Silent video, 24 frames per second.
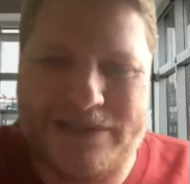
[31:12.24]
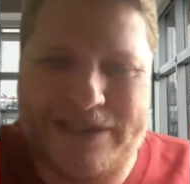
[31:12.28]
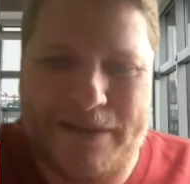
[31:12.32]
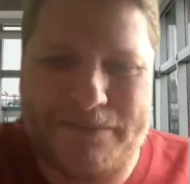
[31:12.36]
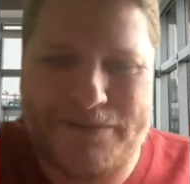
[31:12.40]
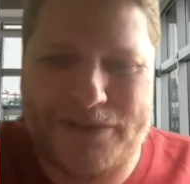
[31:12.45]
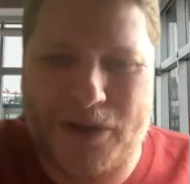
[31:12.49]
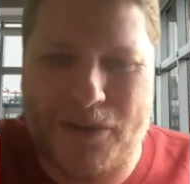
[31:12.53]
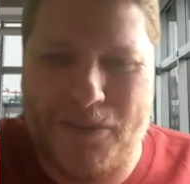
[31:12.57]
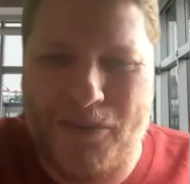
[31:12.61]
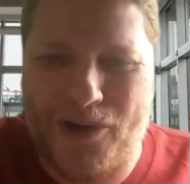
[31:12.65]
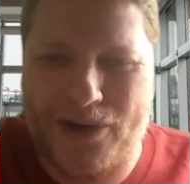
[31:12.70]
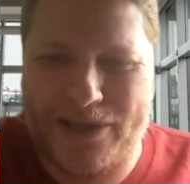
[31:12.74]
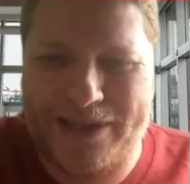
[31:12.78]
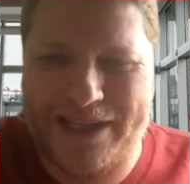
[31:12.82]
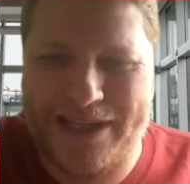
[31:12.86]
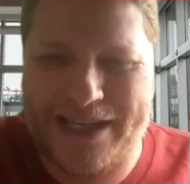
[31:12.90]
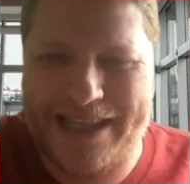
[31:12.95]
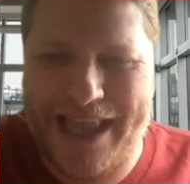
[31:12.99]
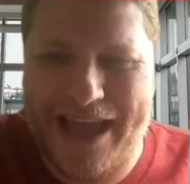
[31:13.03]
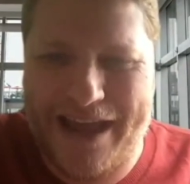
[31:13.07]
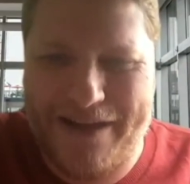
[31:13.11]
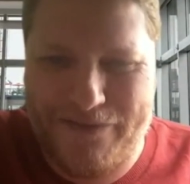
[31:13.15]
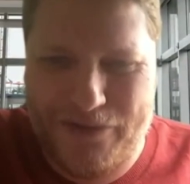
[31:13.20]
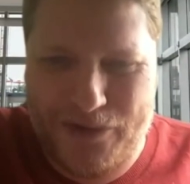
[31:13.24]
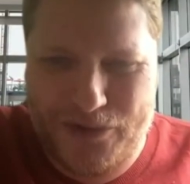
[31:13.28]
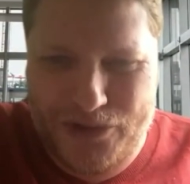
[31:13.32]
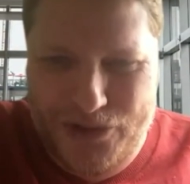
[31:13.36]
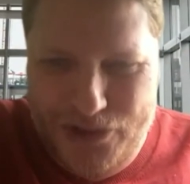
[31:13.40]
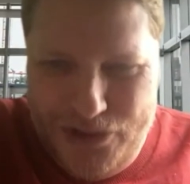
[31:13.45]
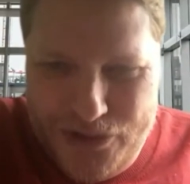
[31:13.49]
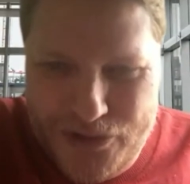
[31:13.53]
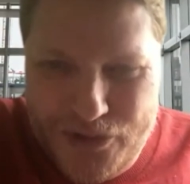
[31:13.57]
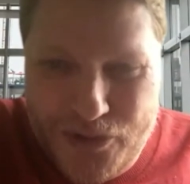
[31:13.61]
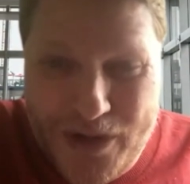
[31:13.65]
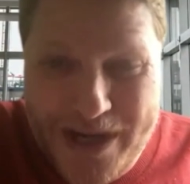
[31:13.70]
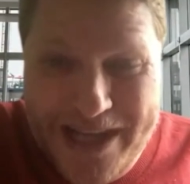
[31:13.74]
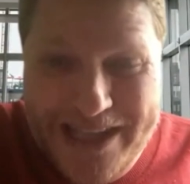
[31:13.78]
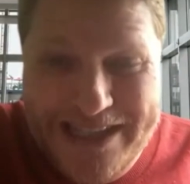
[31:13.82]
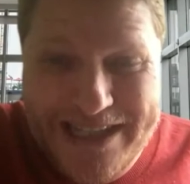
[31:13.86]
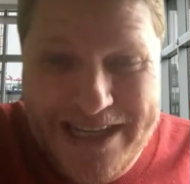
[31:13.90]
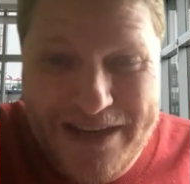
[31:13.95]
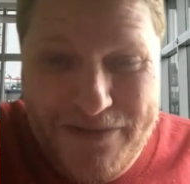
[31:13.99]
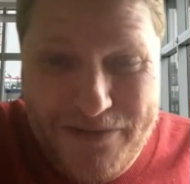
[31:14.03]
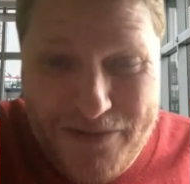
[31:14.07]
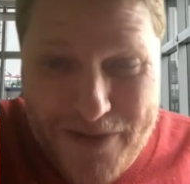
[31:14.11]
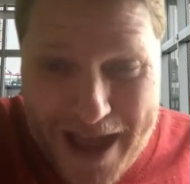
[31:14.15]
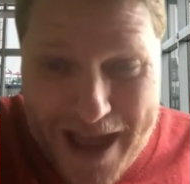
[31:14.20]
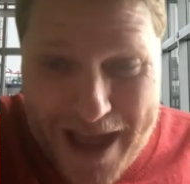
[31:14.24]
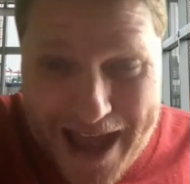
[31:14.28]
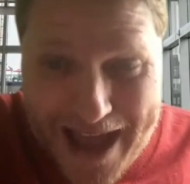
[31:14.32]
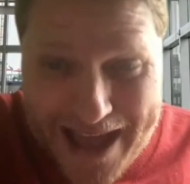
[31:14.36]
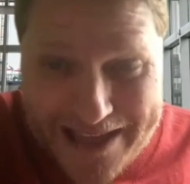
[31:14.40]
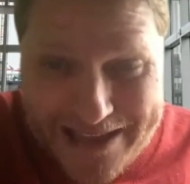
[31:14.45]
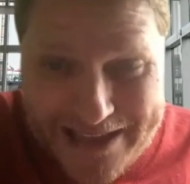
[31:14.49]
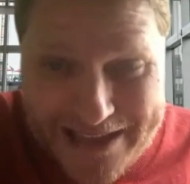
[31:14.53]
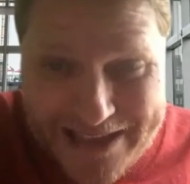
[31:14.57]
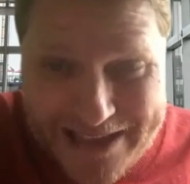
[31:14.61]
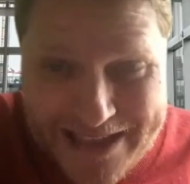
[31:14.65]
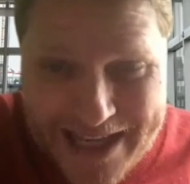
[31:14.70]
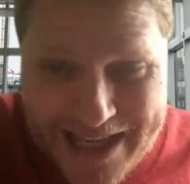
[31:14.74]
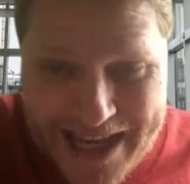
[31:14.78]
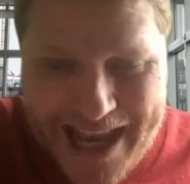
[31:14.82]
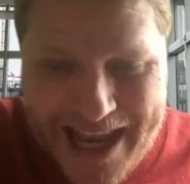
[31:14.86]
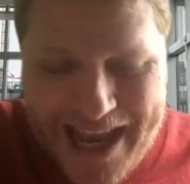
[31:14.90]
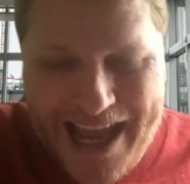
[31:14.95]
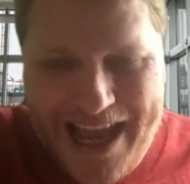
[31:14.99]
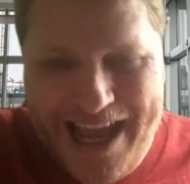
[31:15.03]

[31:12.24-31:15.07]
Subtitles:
in the conceptual modeling level, to treat events